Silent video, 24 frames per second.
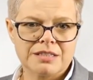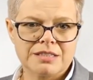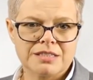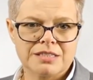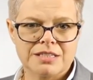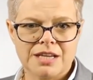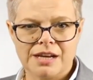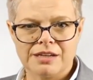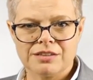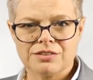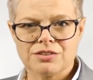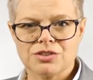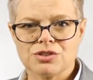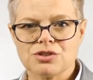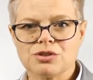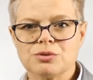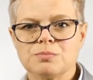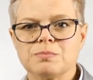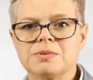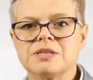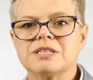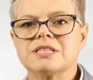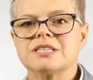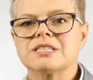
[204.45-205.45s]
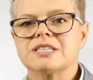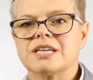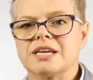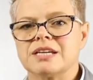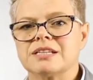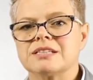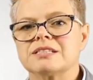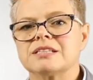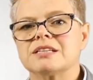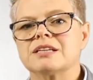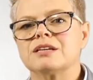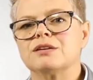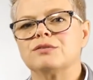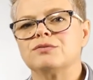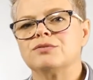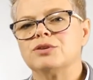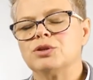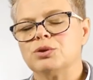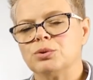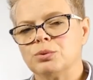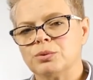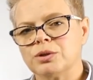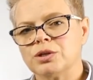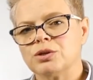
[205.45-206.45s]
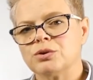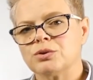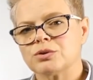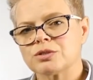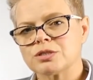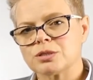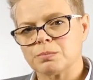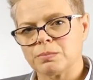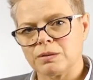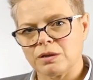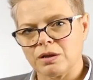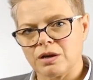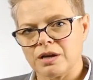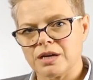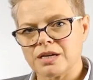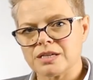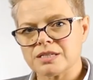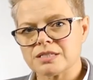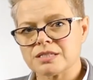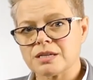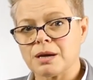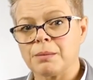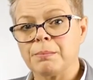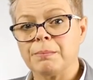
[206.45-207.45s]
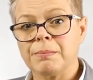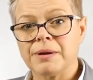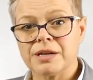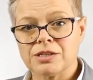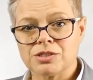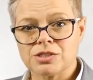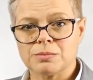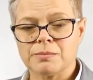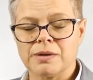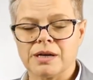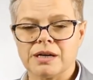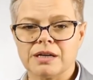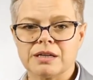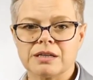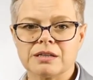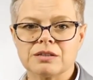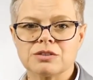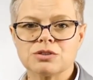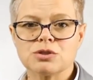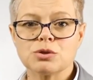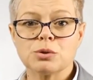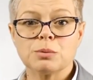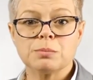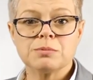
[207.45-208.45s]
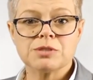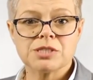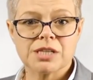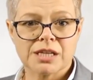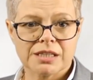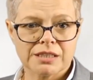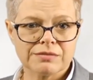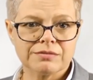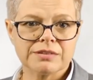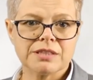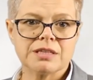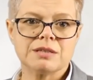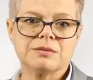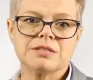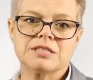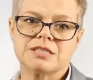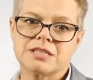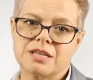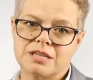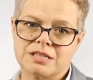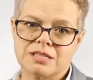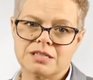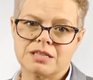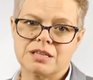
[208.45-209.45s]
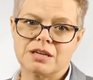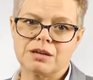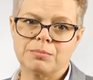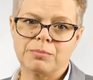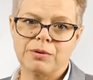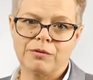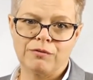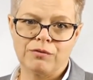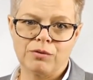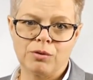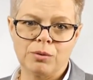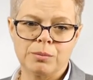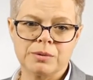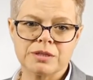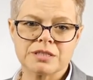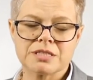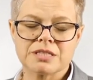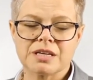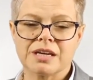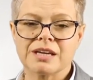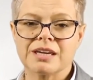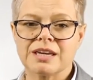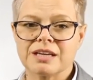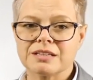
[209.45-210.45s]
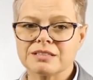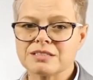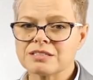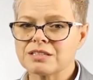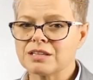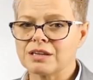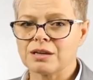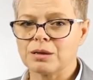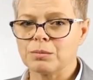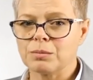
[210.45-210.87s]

Standards should be set to give you and your suppliers a benchmark to objectively assess their performance against their